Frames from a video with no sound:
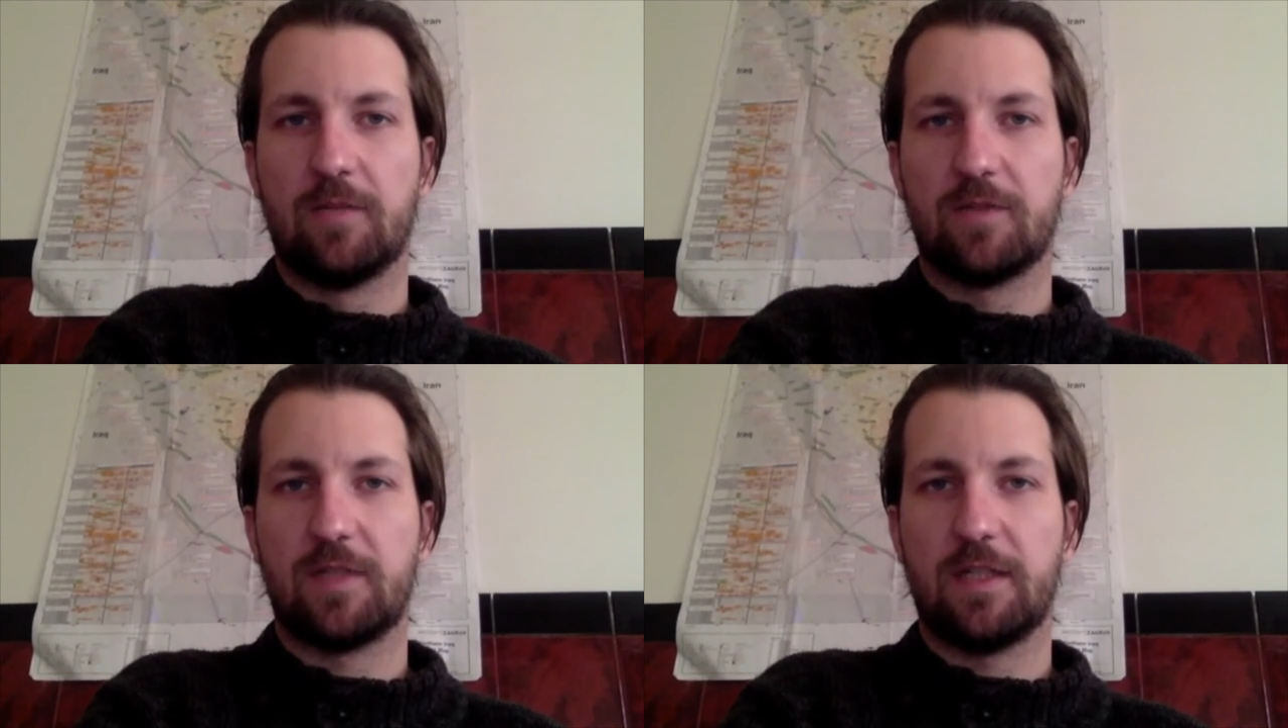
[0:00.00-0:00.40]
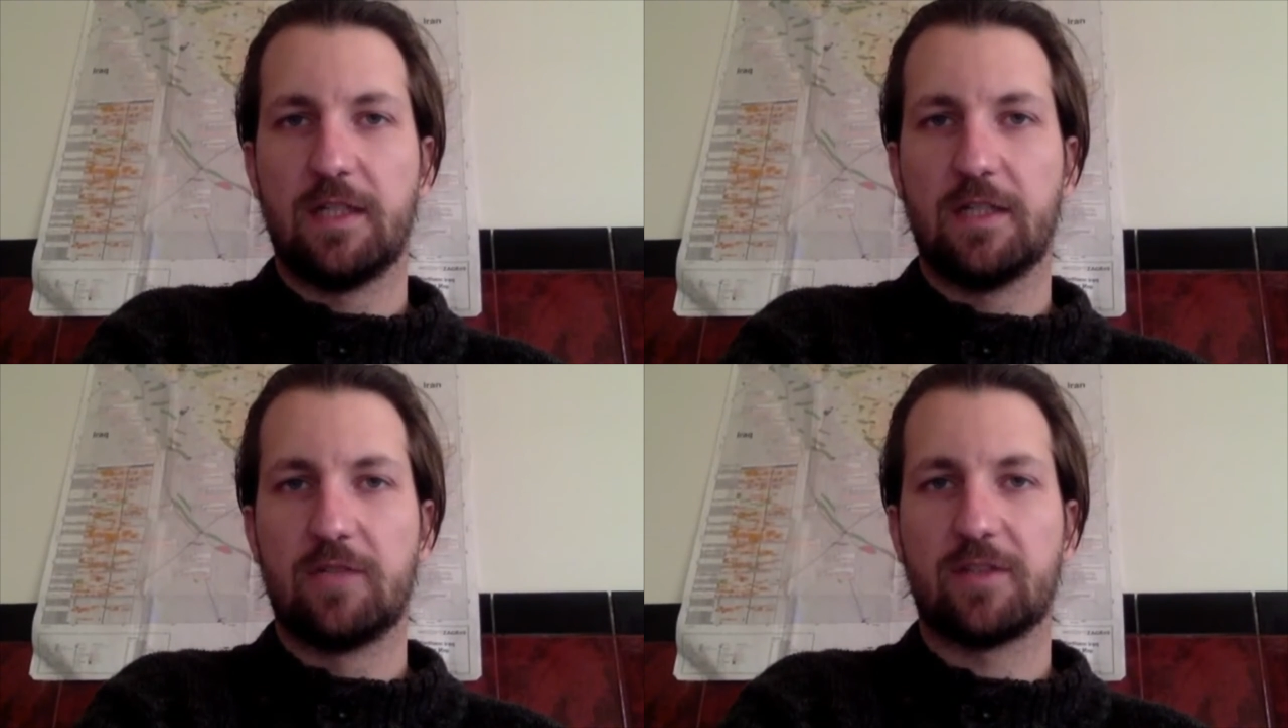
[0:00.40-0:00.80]
was very
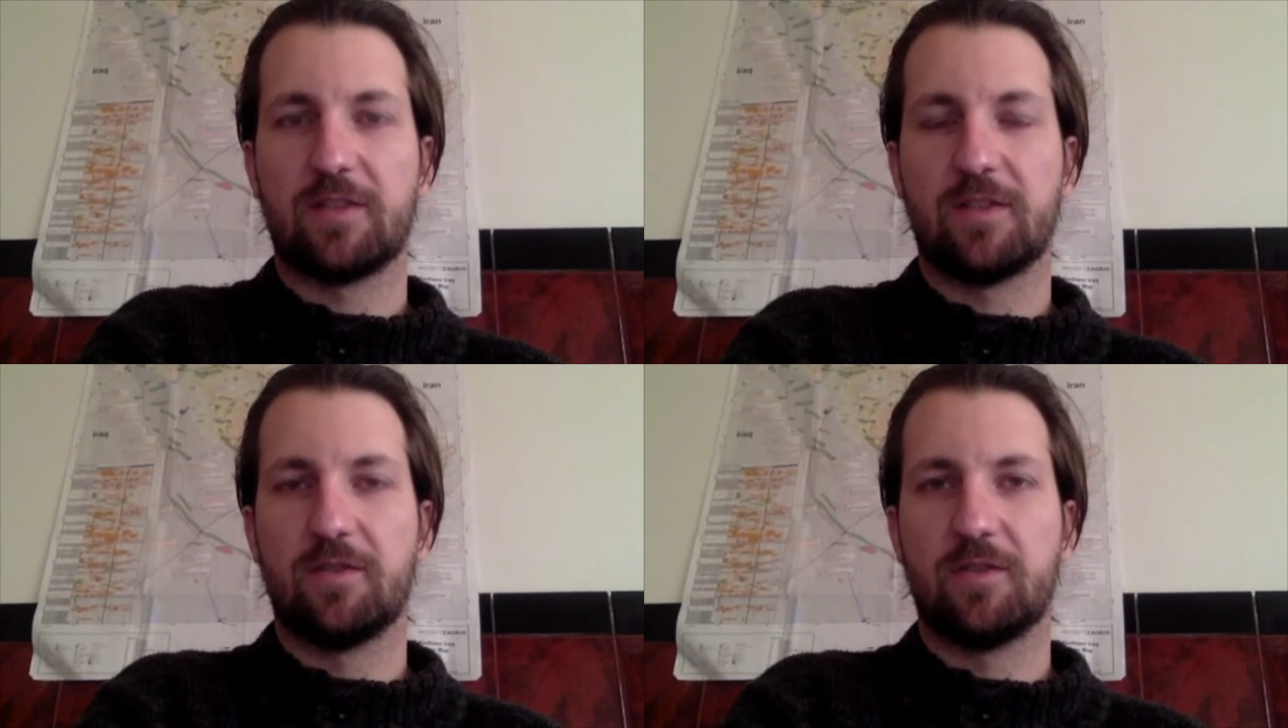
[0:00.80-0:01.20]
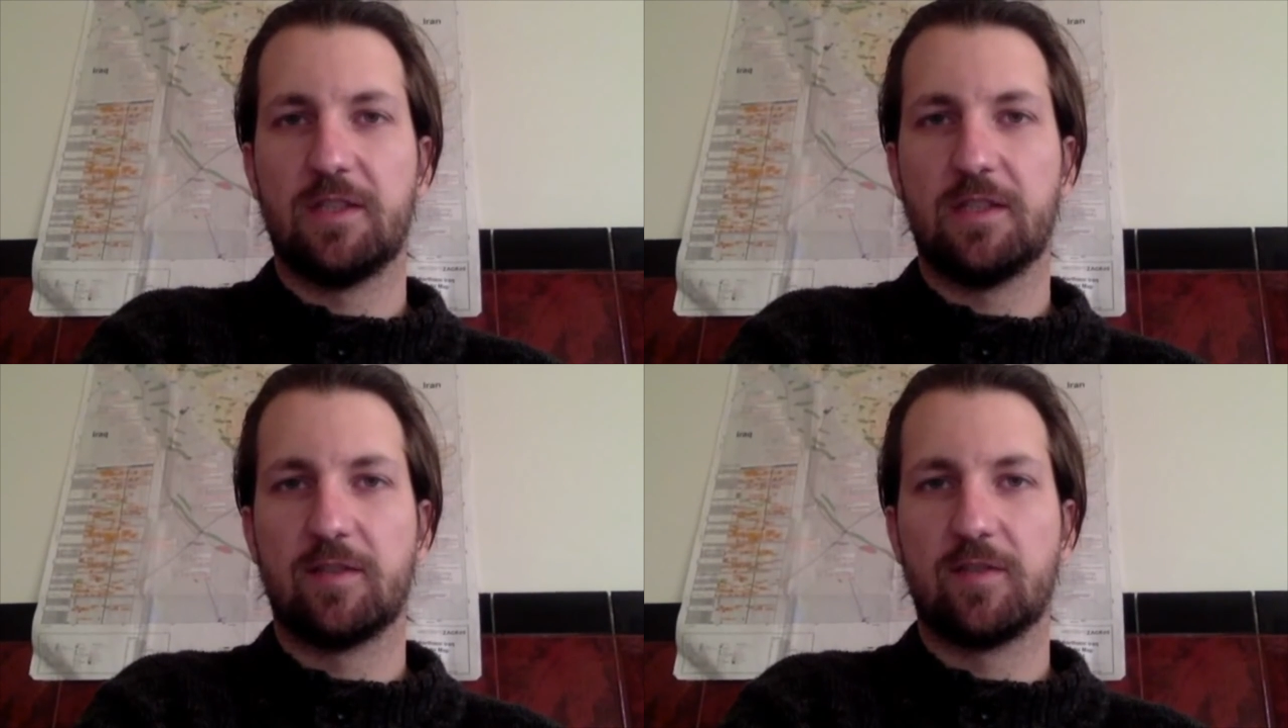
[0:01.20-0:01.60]
interesting to see
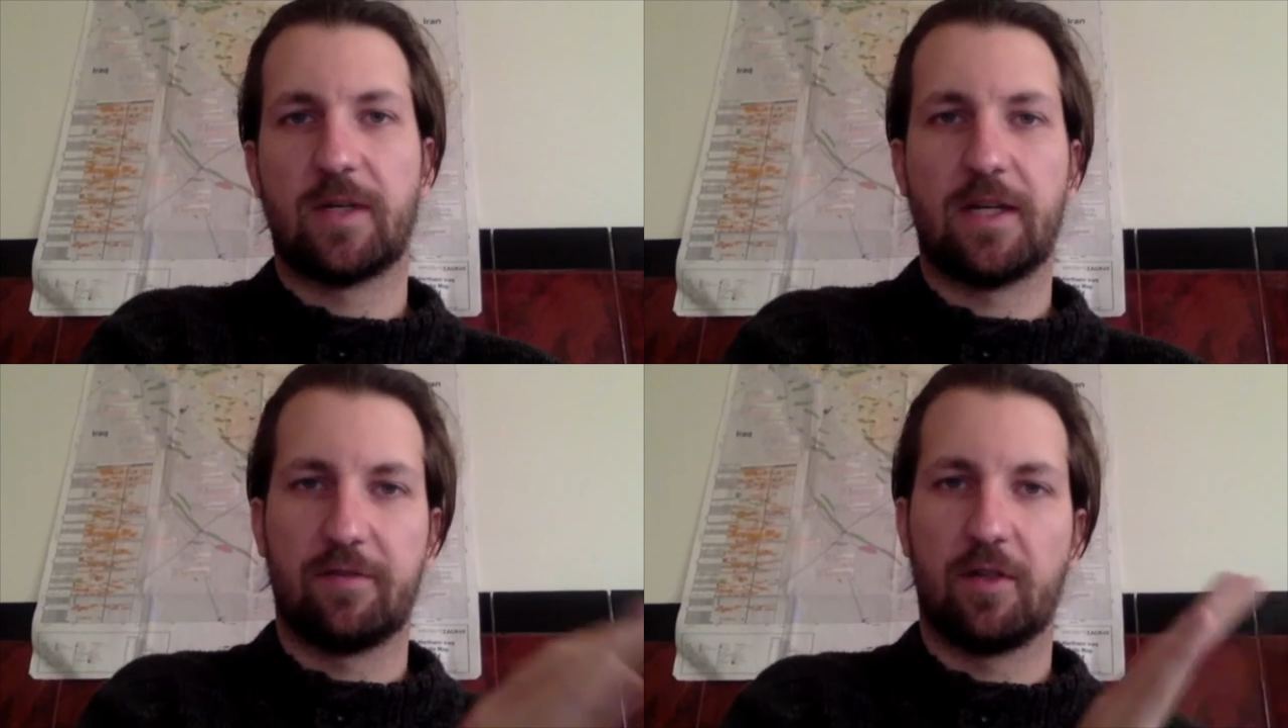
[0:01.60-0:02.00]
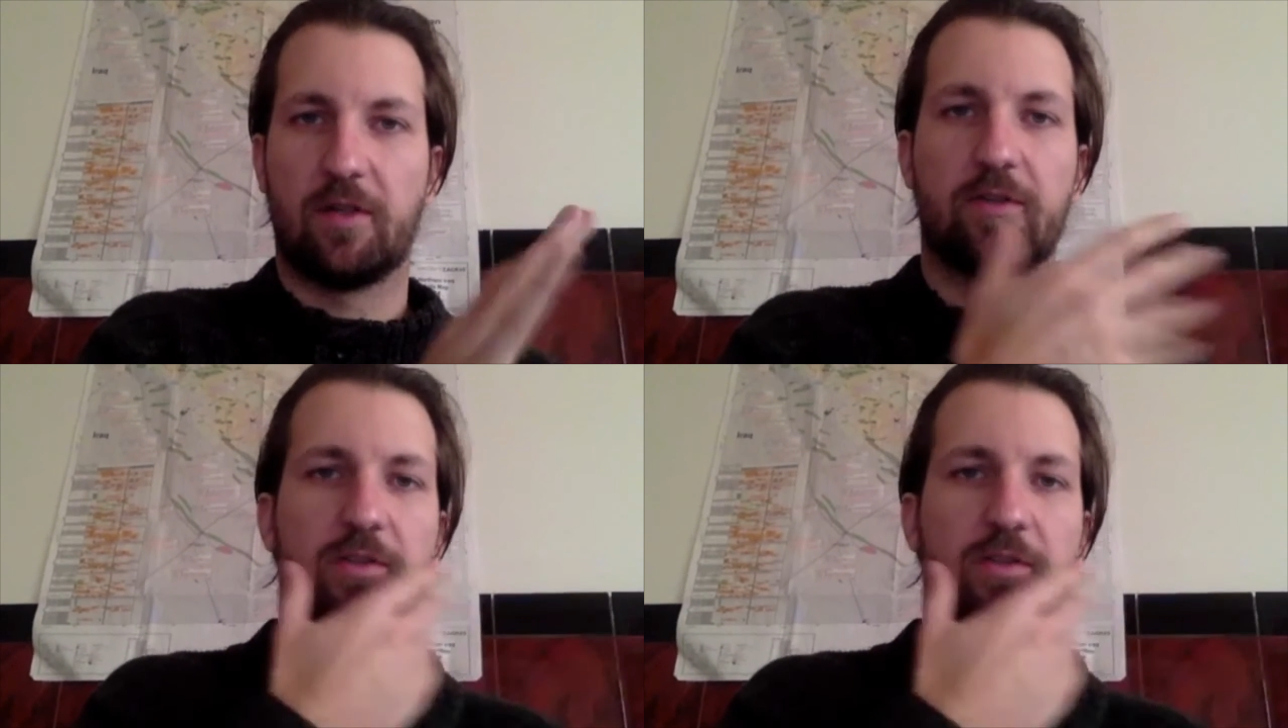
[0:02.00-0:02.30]
that despite of all the